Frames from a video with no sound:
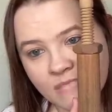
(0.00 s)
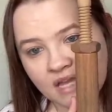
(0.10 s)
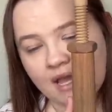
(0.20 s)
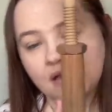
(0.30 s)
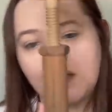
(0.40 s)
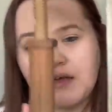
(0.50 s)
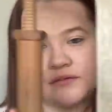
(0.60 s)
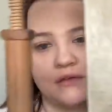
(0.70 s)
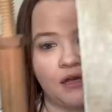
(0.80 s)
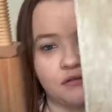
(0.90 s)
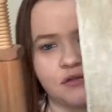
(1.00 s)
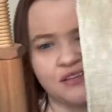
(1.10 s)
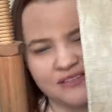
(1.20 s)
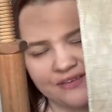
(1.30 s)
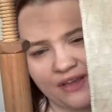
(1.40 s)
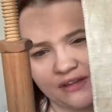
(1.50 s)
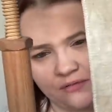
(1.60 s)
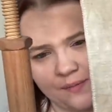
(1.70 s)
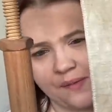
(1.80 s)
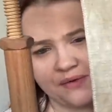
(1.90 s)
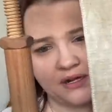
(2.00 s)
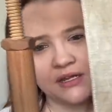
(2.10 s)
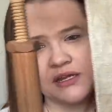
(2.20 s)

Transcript: yeah, I'll, I'll, I'll see if I can remember.